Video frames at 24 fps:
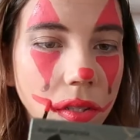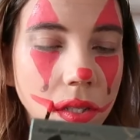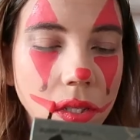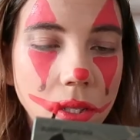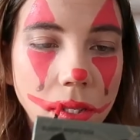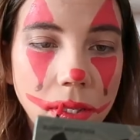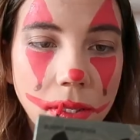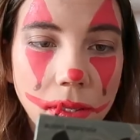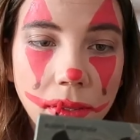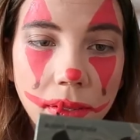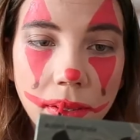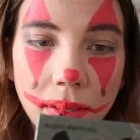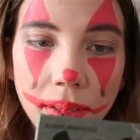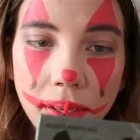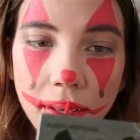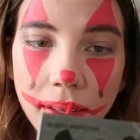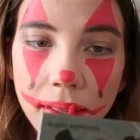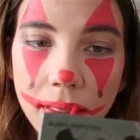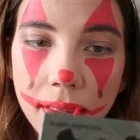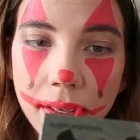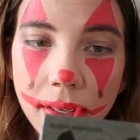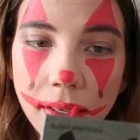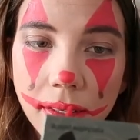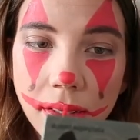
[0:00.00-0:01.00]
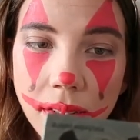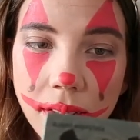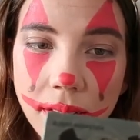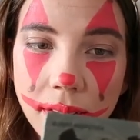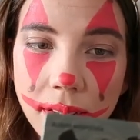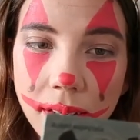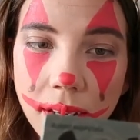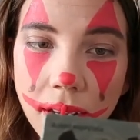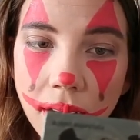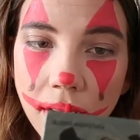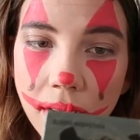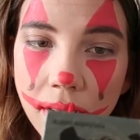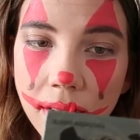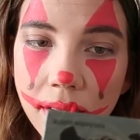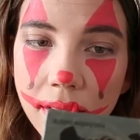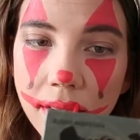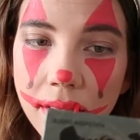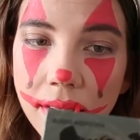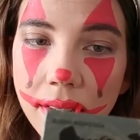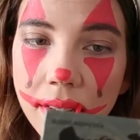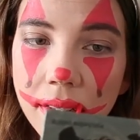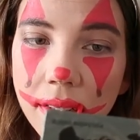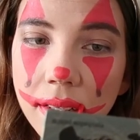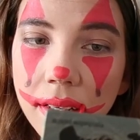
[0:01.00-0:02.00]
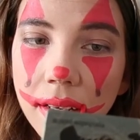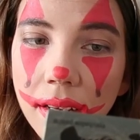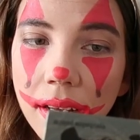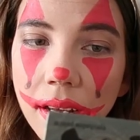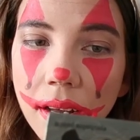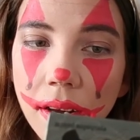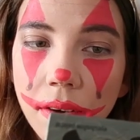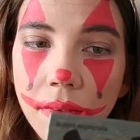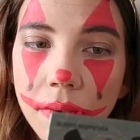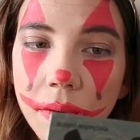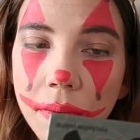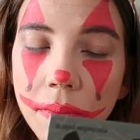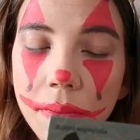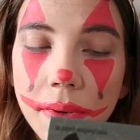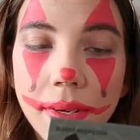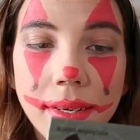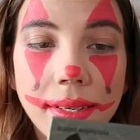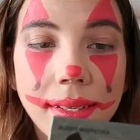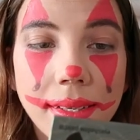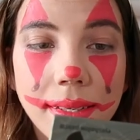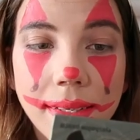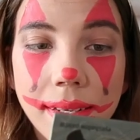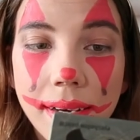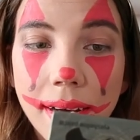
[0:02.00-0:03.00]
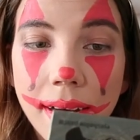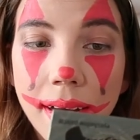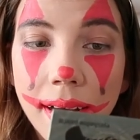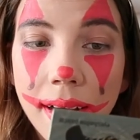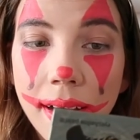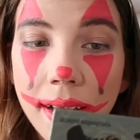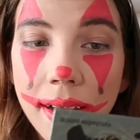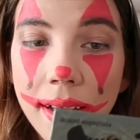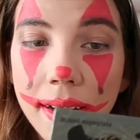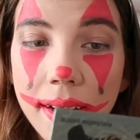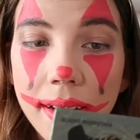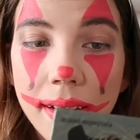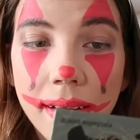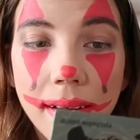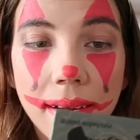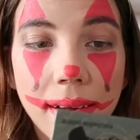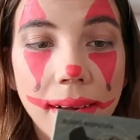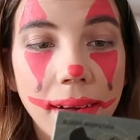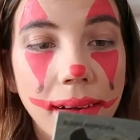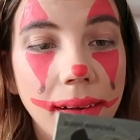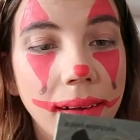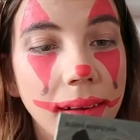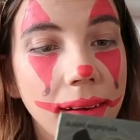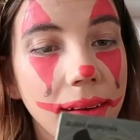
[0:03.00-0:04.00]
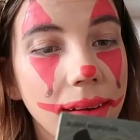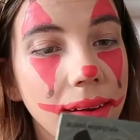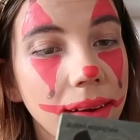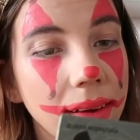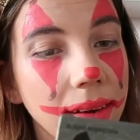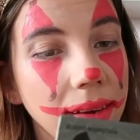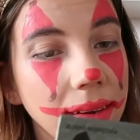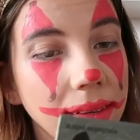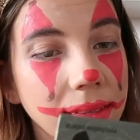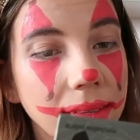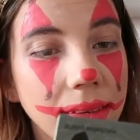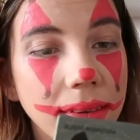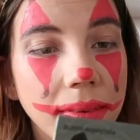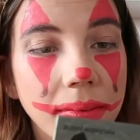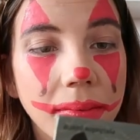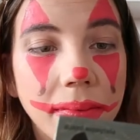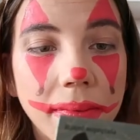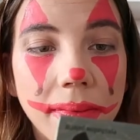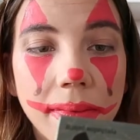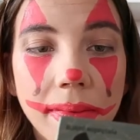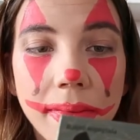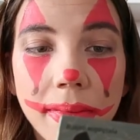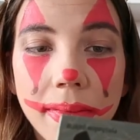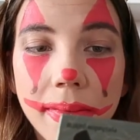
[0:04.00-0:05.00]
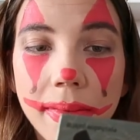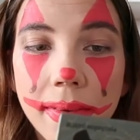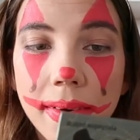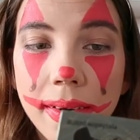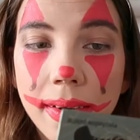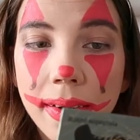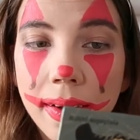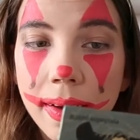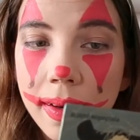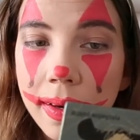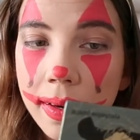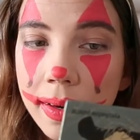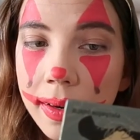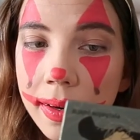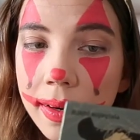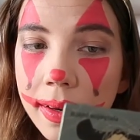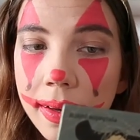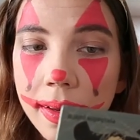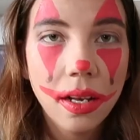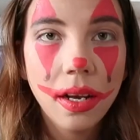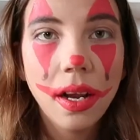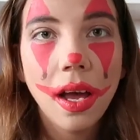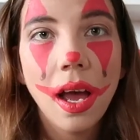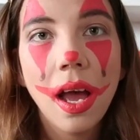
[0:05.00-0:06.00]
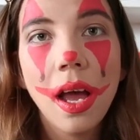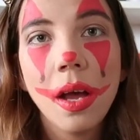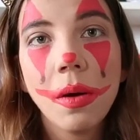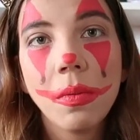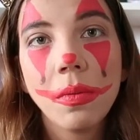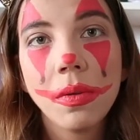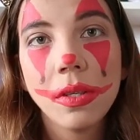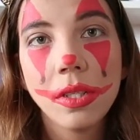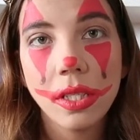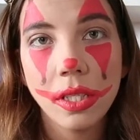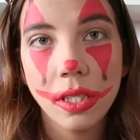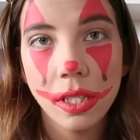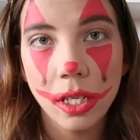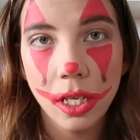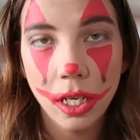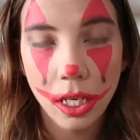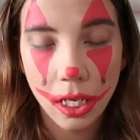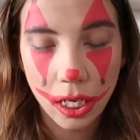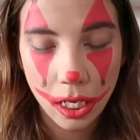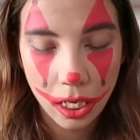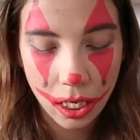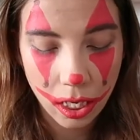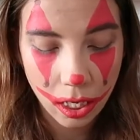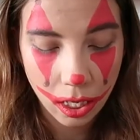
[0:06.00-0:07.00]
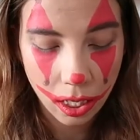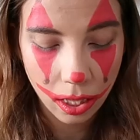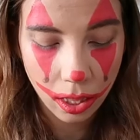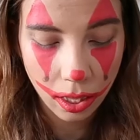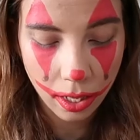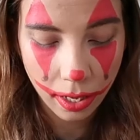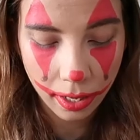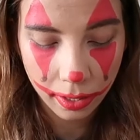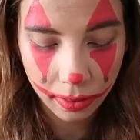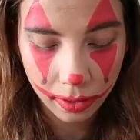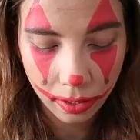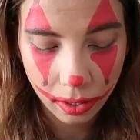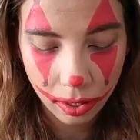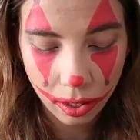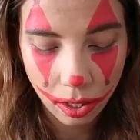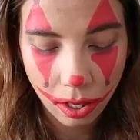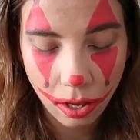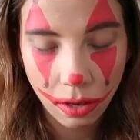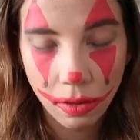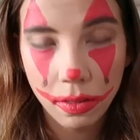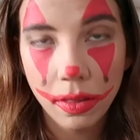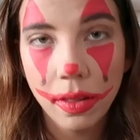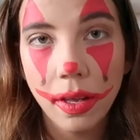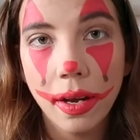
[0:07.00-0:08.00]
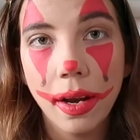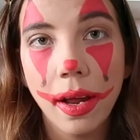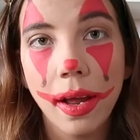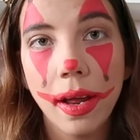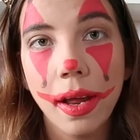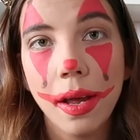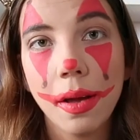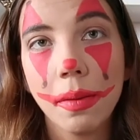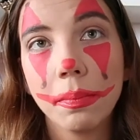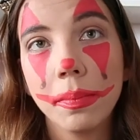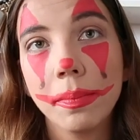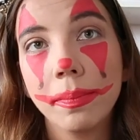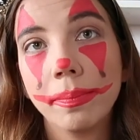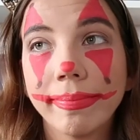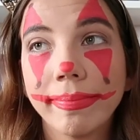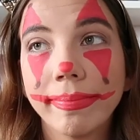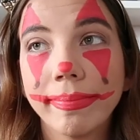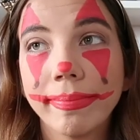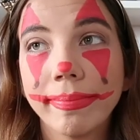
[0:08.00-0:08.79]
So nothing changed. Everyone died except for 1, and I was sitting here like the clown that I am.